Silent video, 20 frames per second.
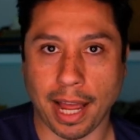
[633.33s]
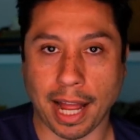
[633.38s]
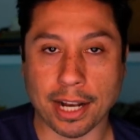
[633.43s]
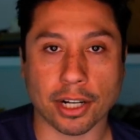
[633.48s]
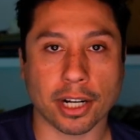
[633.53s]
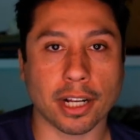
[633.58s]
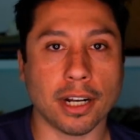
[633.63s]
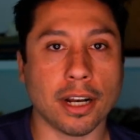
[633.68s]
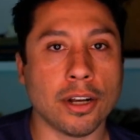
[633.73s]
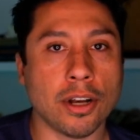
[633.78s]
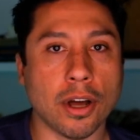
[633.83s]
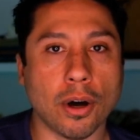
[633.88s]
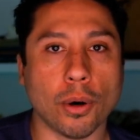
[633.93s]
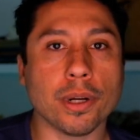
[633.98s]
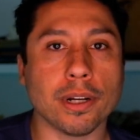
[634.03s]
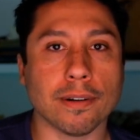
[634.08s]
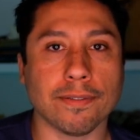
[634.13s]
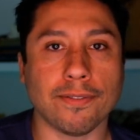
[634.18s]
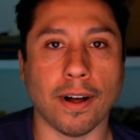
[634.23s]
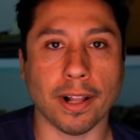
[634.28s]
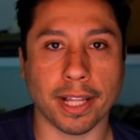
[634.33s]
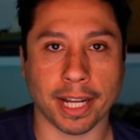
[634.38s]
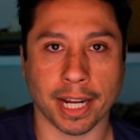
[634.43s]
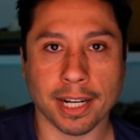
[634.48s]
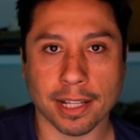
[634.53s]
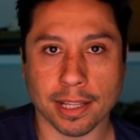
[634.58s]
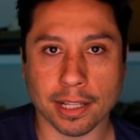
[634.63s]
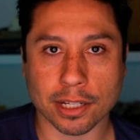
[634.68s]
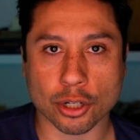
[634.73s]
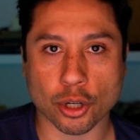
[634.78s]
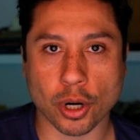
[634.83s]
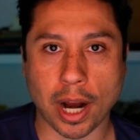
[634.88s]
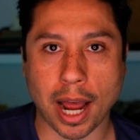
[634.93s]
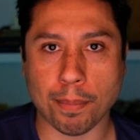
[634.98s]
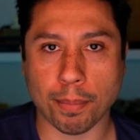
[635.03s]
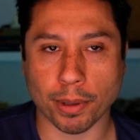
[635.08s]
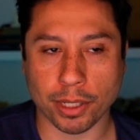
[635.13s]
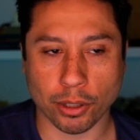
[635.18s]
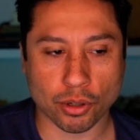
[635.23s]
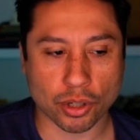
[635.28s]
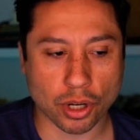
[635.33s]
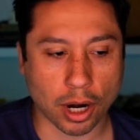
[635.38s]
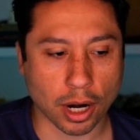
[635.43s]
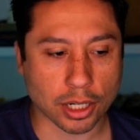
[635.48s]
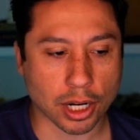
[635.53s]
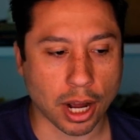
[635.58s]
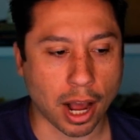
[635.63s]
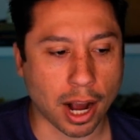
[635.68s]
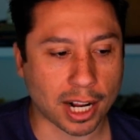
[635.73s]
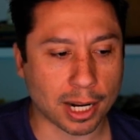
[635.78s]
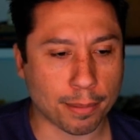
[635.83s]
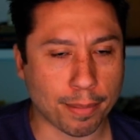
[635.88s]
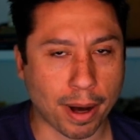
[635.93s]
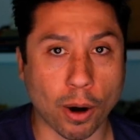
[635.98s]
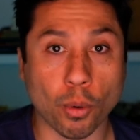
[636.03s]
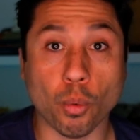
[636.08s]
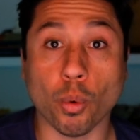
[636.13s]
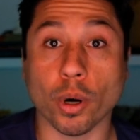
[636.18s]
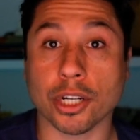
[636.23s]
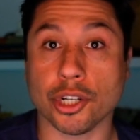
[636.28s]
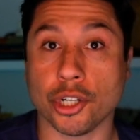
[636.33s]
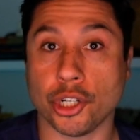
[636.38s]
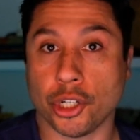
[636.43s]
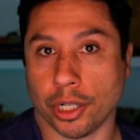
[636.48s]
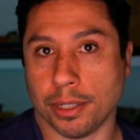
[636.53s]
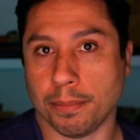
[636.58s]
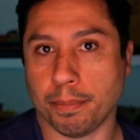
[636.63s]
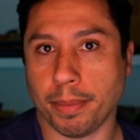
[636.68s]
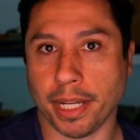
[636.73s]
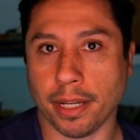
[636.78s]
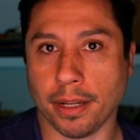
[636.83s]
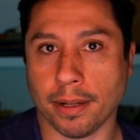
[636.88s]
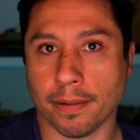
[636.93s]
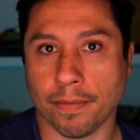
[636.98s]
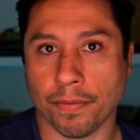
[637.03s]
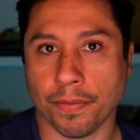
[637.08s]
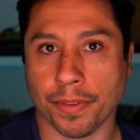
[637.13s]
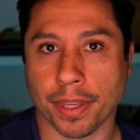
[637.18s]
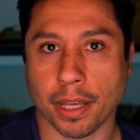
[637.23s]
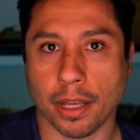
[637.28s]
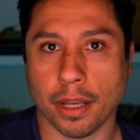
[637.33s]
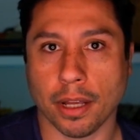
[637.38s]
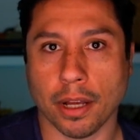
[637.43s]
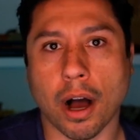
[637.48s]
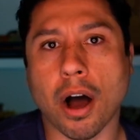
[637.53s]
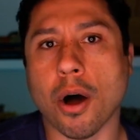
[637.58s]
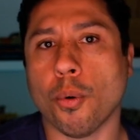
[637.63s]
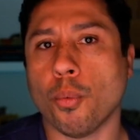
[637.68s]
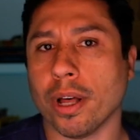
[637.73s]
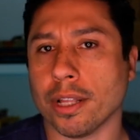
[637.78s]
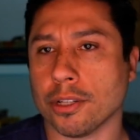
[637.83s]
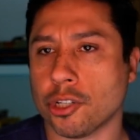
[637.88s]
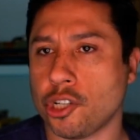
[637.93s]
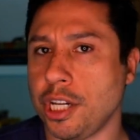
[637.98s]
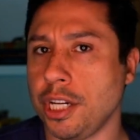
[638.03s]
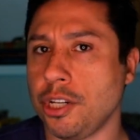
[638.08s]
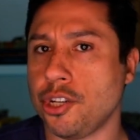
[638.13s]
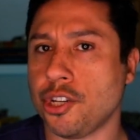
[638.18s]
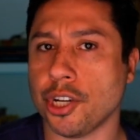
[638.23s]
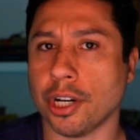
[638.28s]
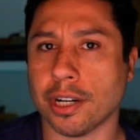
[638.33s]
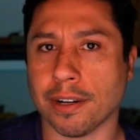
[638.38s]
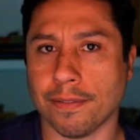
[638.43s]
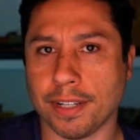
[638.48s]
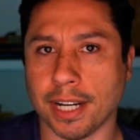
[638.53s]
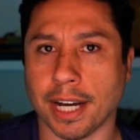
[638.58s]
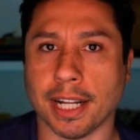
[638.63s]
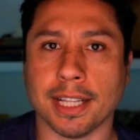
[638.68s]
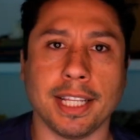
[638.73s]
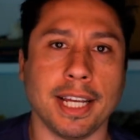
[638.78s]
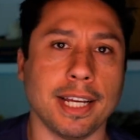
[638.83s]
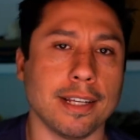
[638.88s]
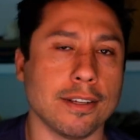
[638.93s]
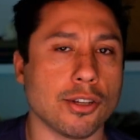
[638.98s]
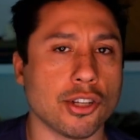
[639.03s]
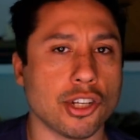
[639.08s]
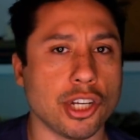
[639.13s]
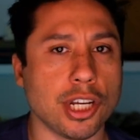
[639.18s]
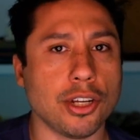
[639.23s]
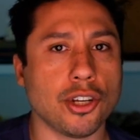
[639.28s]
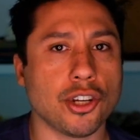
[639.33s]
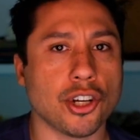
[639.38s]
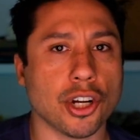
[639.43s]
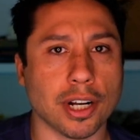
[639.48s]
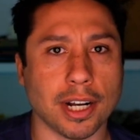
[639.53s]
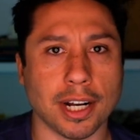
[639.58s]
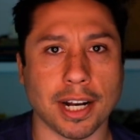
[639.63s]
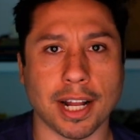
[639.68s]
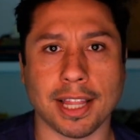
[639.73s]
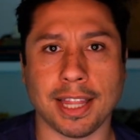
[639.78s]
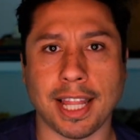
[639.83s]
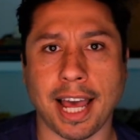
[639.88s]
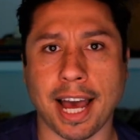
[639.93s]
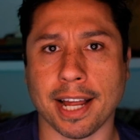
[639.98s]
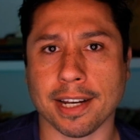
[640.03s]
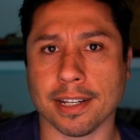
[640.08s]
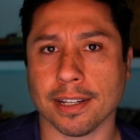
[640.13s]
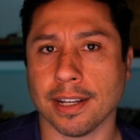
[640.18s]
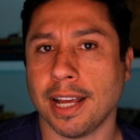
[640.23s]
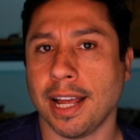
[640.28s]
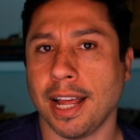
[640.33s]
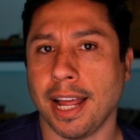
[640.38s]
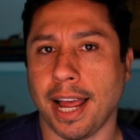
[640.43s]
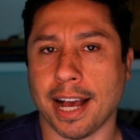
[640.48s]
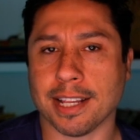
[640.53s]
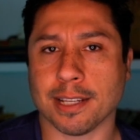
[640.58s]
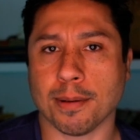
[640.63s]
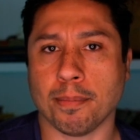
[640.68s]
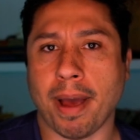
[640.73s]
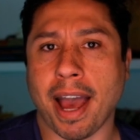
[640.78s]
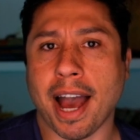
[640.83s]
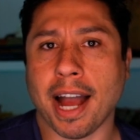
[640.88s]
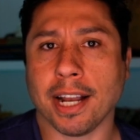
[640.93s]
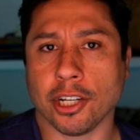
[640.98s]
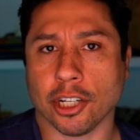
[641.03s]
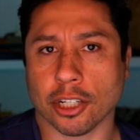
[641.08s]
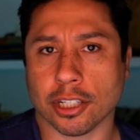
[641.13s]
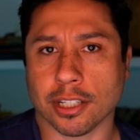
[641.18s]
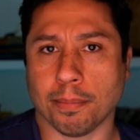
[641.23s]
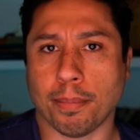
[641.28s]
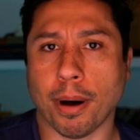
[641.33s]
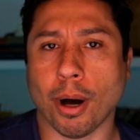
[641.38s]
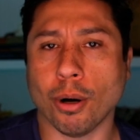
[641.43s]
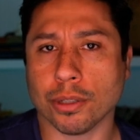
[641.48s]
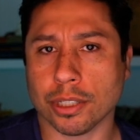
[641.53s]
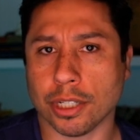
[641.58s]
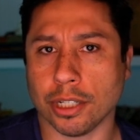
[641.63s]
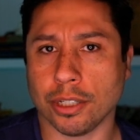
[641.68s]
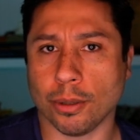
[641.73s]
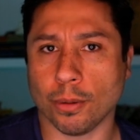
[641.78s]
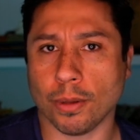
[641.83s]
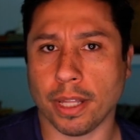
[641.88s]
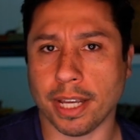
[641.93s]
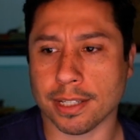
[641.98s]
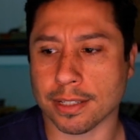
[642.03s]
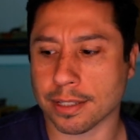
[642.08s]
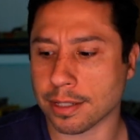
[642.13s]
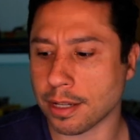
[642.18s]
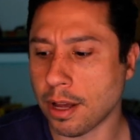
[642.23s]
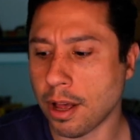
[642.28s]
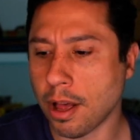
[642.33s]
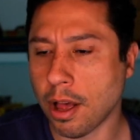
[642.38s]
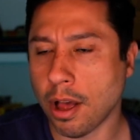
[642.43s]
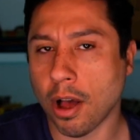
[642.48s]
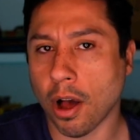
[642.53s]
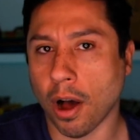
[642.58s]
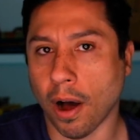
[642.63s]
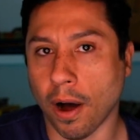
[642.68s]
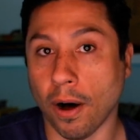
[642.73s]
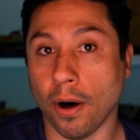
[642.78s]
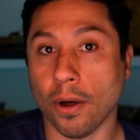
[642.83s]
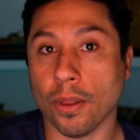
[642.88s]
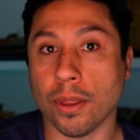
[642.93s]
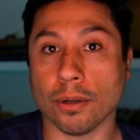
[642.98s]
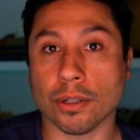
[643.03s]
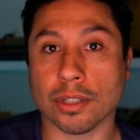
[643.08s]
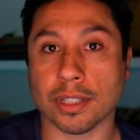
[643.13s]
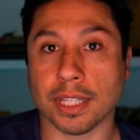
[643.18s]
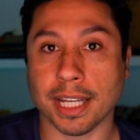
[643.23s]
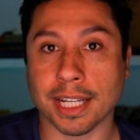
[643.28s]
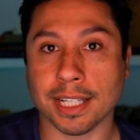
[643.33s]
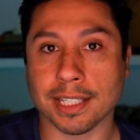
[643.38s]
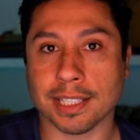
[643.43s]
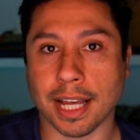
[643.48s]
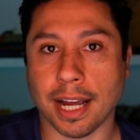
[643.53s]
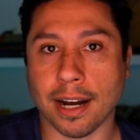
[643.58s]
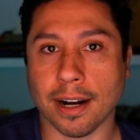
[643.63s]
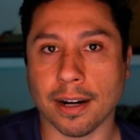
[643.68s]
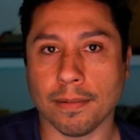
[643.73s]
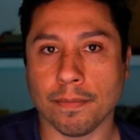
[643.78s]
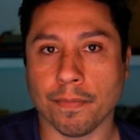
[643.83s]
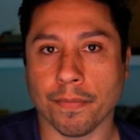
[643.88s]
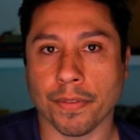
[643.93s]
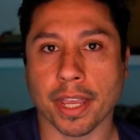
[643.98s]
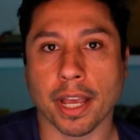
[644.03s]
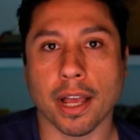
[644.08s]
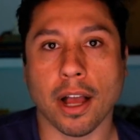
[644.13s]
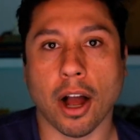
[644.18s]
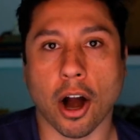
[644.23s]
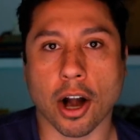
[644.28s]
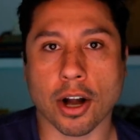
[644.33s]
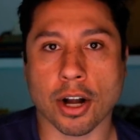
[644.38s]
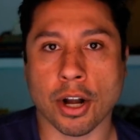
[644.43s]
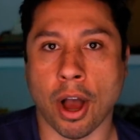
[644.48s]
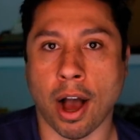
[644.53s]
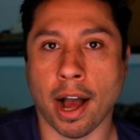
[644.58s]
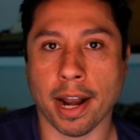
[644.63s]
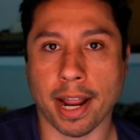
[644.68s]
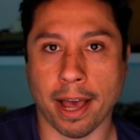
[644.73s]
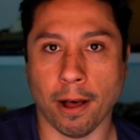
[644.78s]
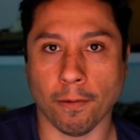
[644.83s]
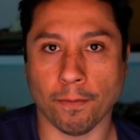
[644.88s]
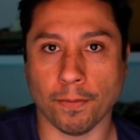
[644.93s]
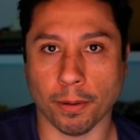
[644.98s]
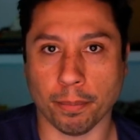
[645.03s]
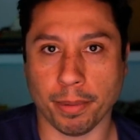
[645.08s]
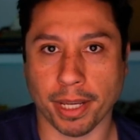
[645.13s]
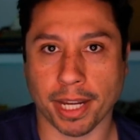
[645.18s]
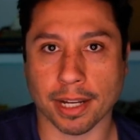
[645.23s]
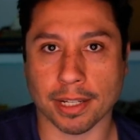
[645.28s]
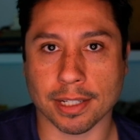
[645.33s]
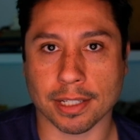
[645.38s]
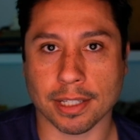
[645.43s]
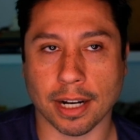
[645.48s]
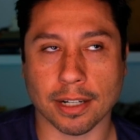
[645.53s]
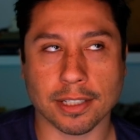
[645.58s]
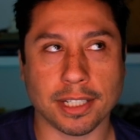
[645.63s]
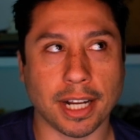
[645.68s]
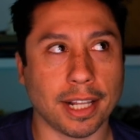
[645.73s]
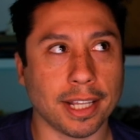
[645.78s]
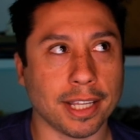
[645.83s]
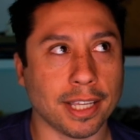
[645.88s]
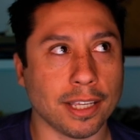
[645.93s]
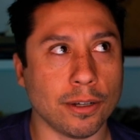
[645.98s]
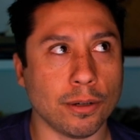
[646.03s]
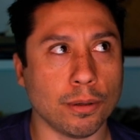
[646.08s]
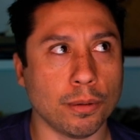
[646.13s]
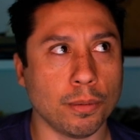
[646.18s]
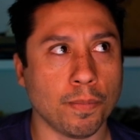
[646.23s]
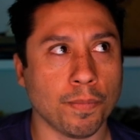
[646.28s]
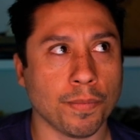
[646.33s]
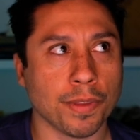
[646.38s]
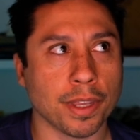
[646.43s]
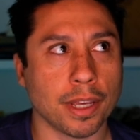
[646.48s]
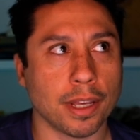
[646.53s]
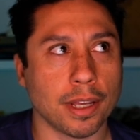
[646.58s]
And you're going to know you're falling into this trap when you start talking about what should be. Oh, well, she should have done this. She should have done that. As a man, you're supposed to do this. All those things there are not helpful because they're telling you